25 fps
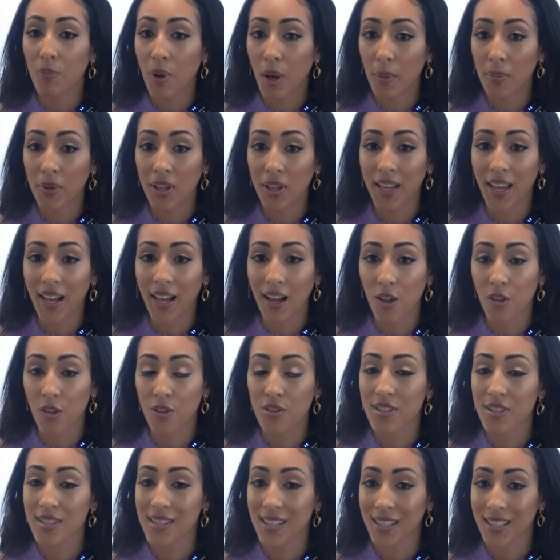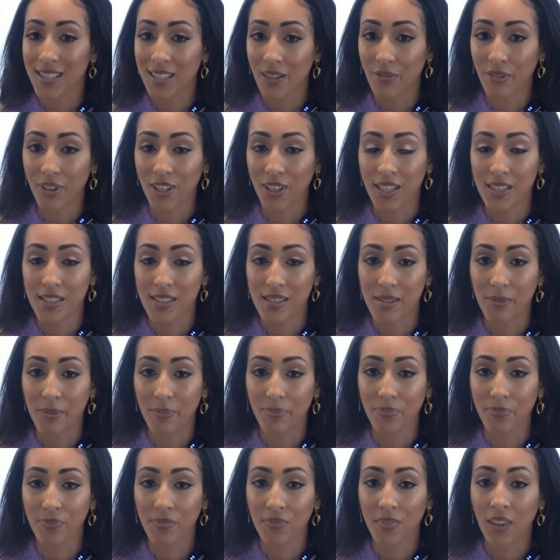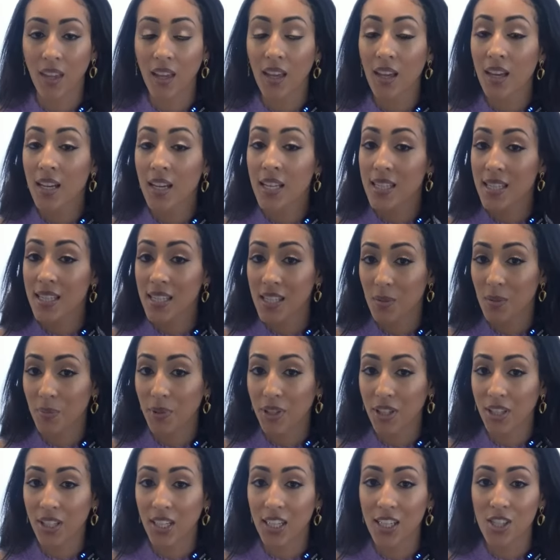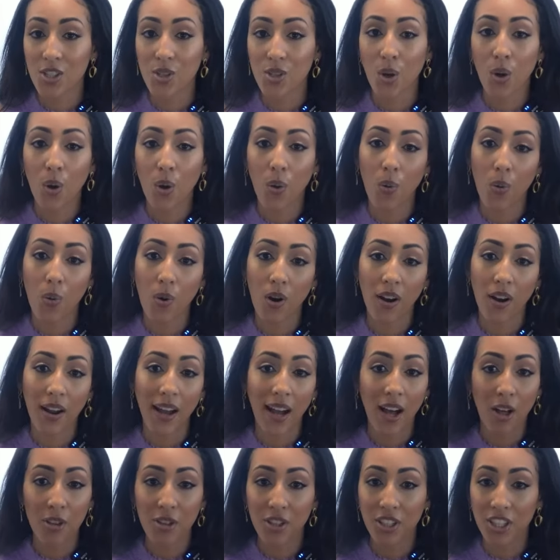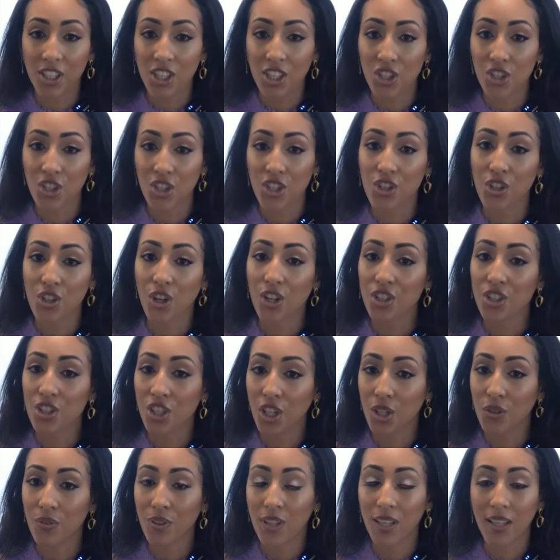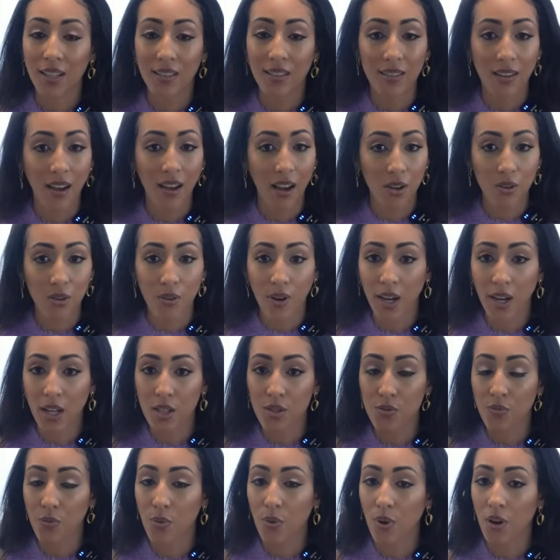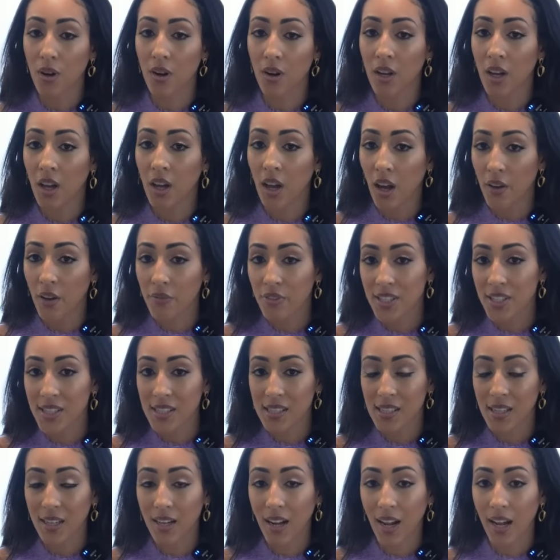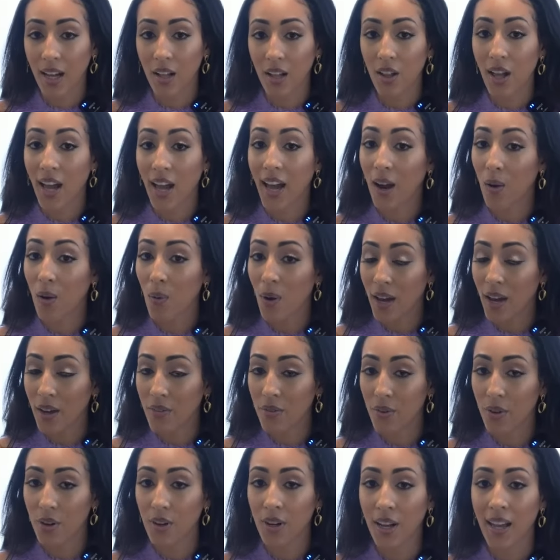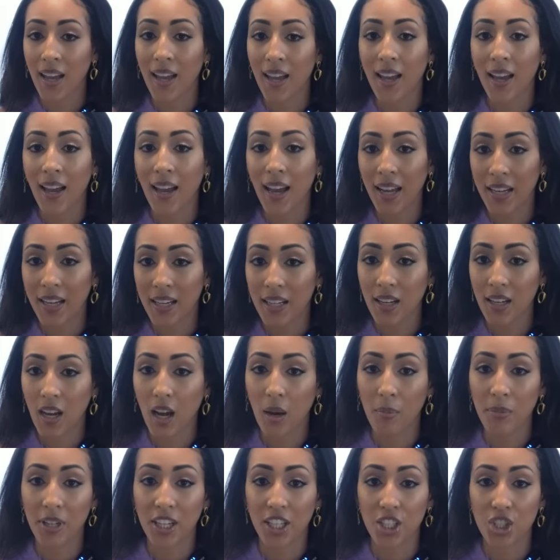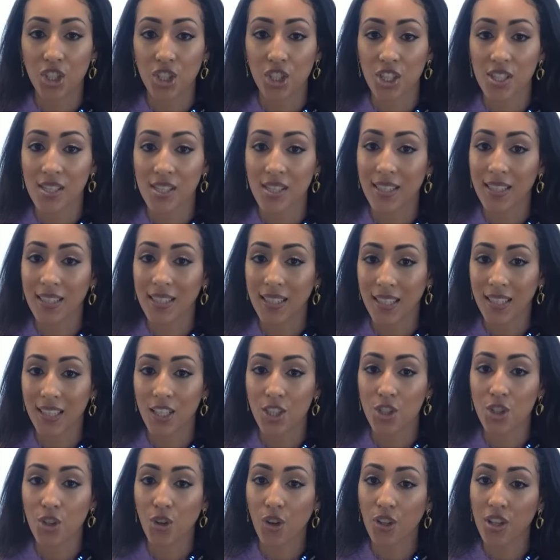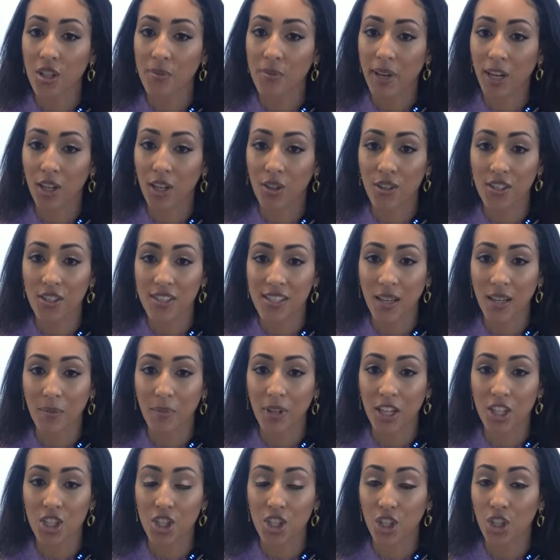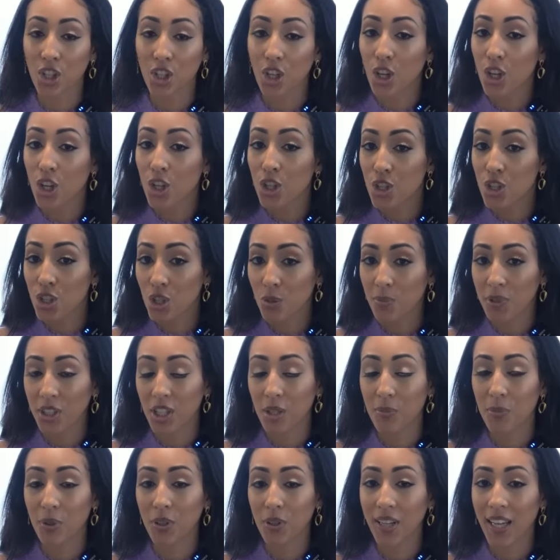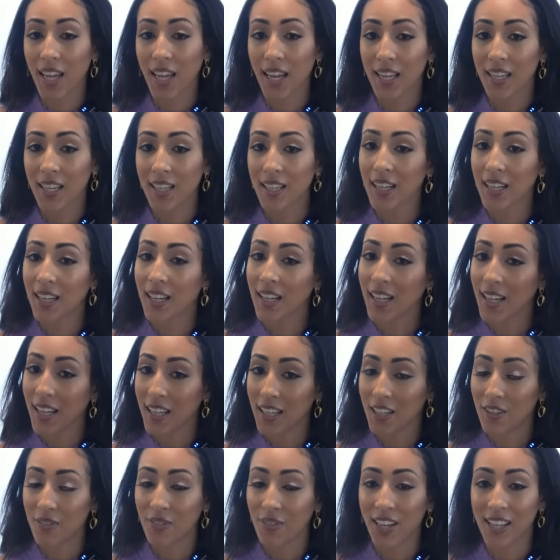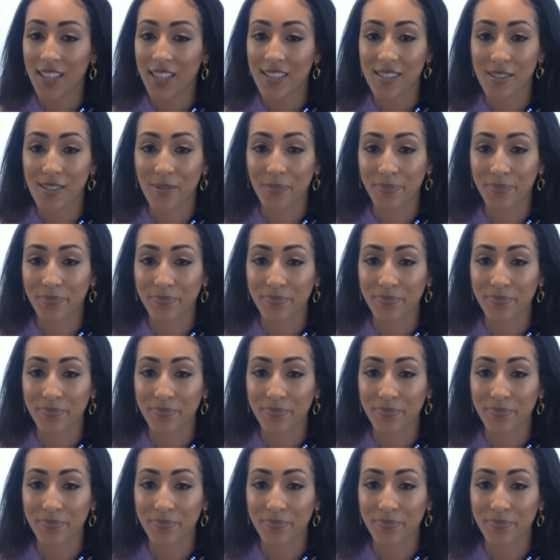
public health significance. Disabilities or health conditions are generally not grounds for a visa denial. However, any accommodations needed during the medical examination should be communicated in advance.